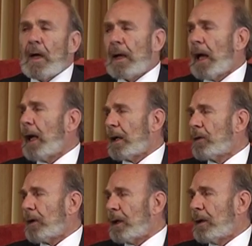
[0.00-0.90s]
And I
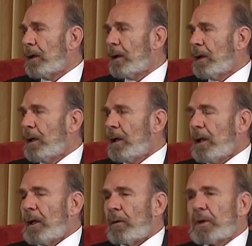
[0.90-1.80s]
agreed.
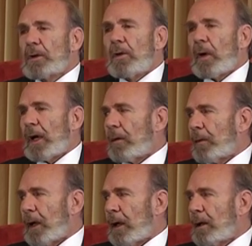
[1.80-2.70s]
There was no
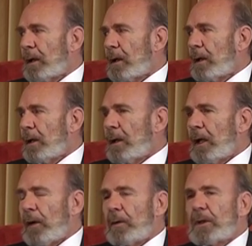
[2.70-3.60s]
help there.
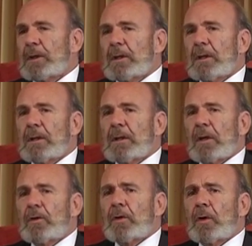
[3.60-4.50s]
It was
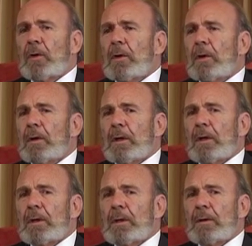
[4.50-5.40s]
total
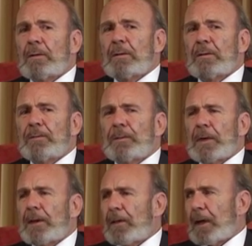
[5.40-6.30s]

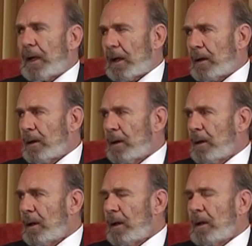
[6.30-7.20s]
pathetic.
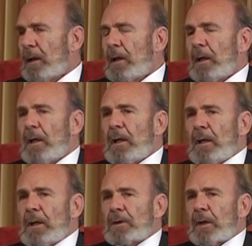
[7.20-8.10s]

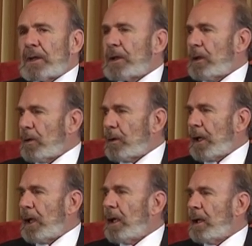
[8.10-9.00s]
So I said,
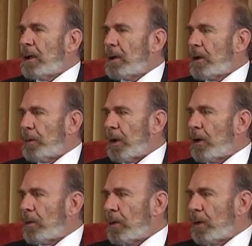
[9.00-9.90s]
okay,
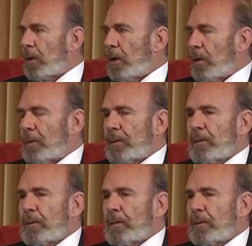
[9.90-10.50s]
tomorrow we'll go home.